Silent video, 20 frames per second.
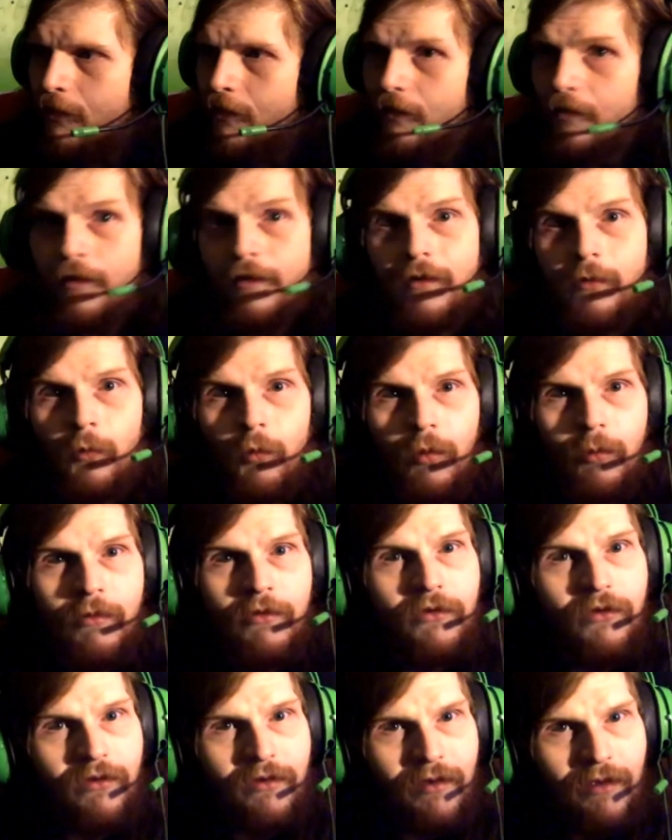like a
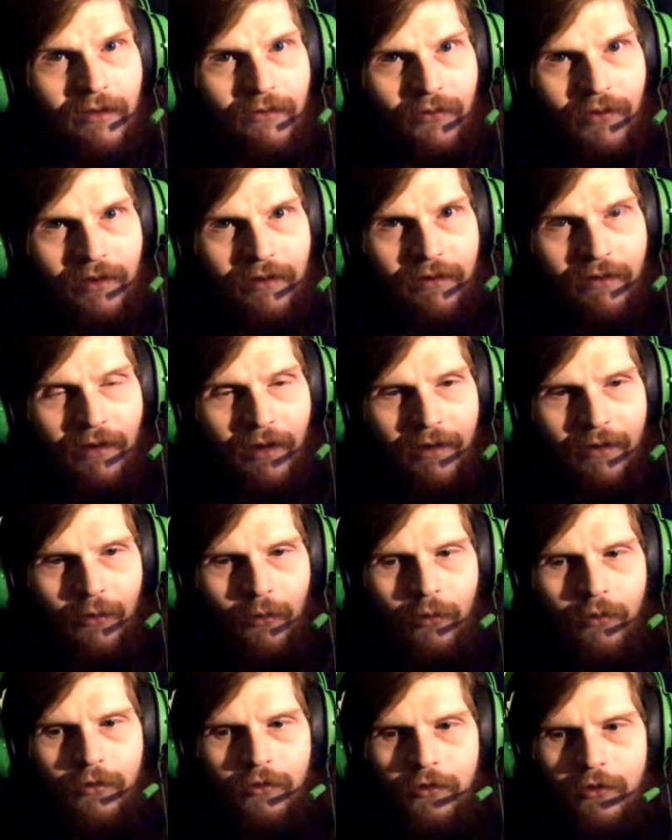woman's TV title,
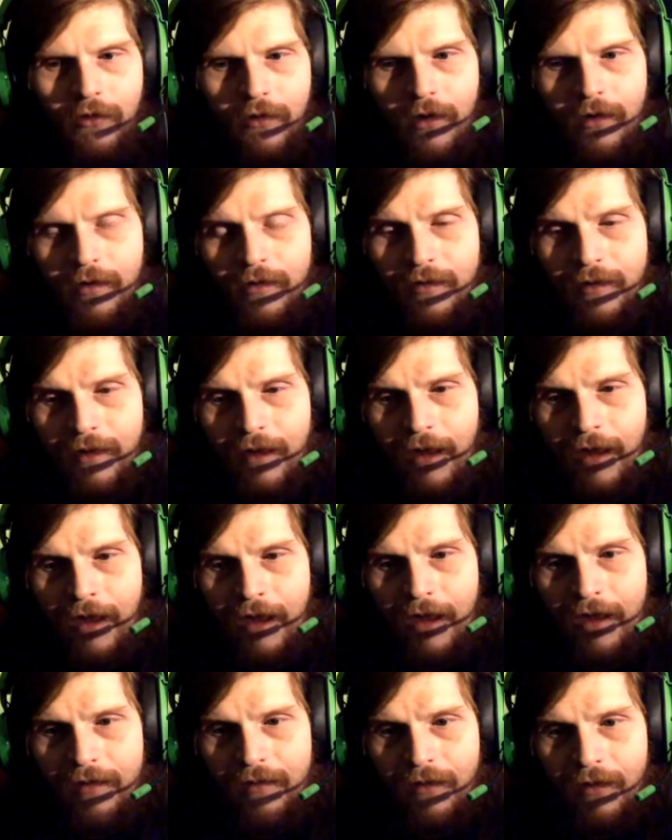or you're not going to
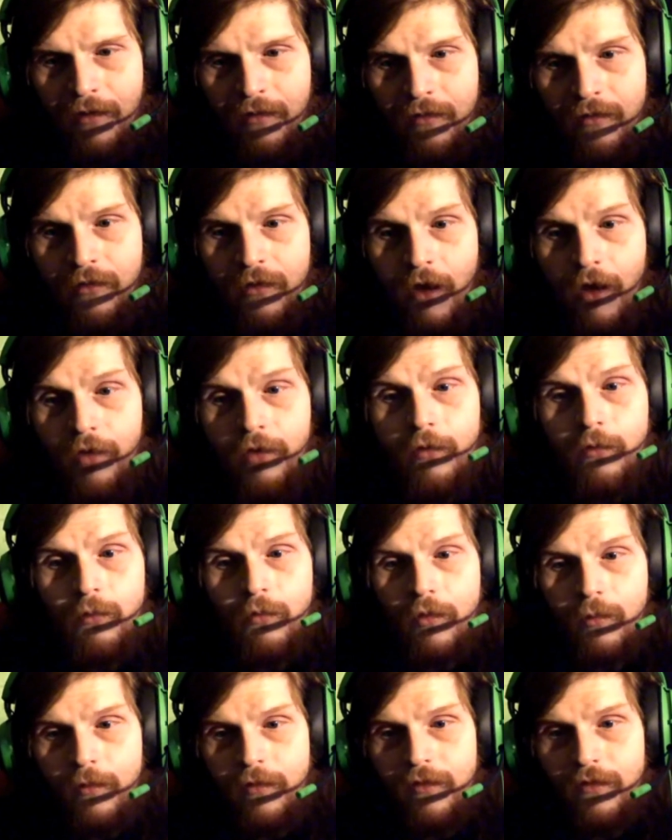add another
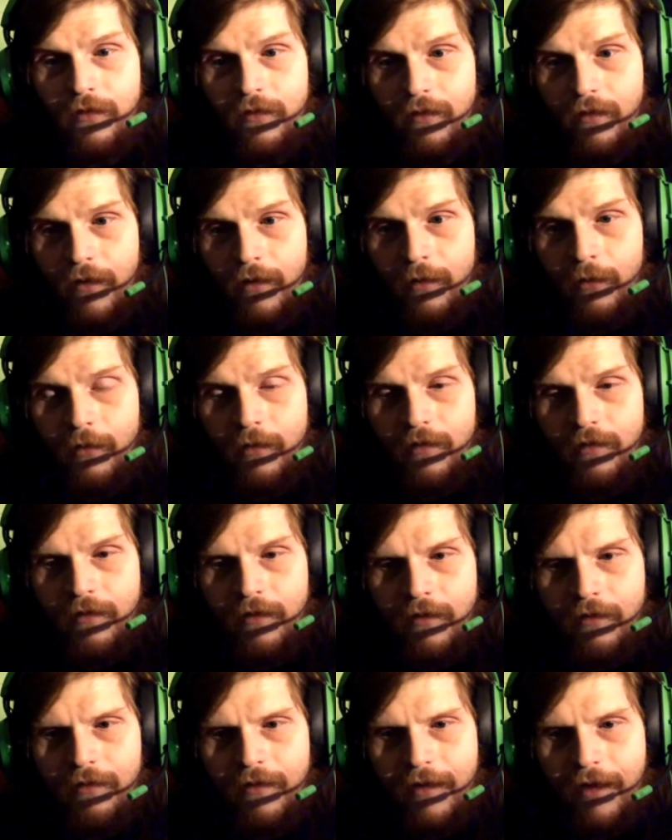woman's title, because they
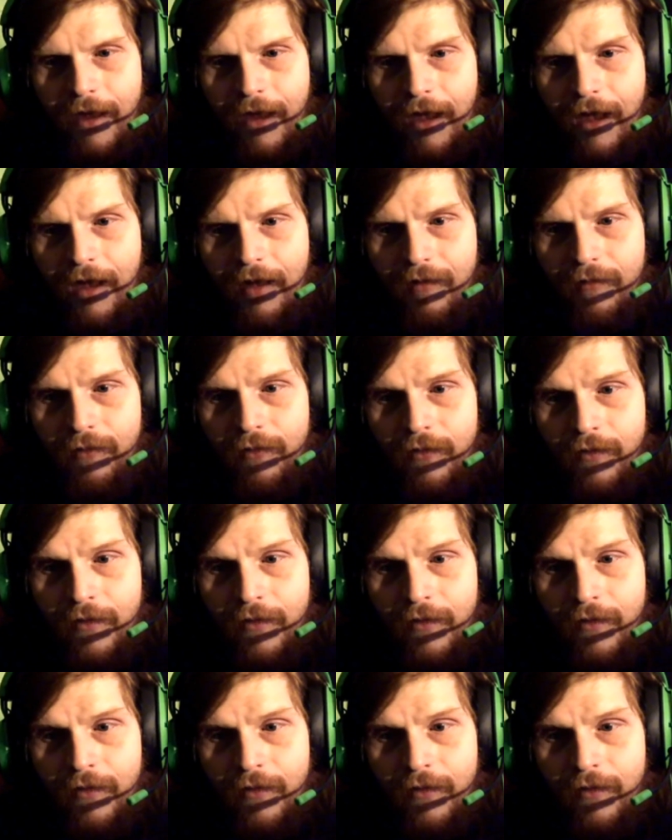already have